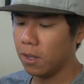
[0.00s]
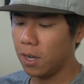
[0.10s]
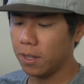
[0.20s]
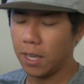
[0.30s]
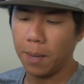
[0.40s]

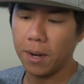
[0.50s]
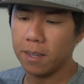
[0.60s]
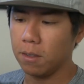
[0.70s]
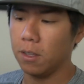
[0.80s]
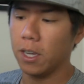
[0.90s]
The Cayman
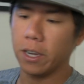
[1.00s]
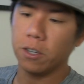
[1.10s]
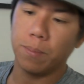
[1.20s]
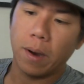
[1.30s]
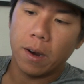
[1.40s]
has a
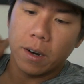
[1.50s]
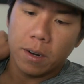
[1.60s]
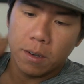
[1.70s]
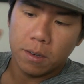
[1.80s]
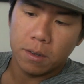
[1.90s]
luggage
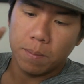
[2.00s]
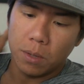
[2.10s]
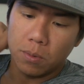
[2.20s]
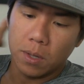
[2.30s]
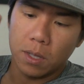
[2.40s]
bar
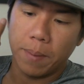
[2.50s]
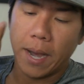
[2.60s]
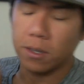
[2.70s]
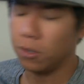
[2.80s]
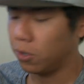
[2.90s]
between the
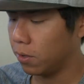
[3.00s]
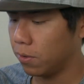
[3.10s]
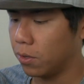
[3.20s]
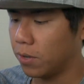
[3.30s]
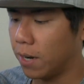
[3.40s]
passenger
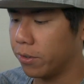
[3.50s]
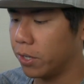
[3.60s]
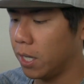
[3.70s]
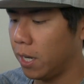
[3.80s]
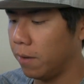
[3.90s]
and the
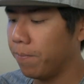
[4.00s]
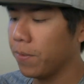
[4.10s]
driver's seat,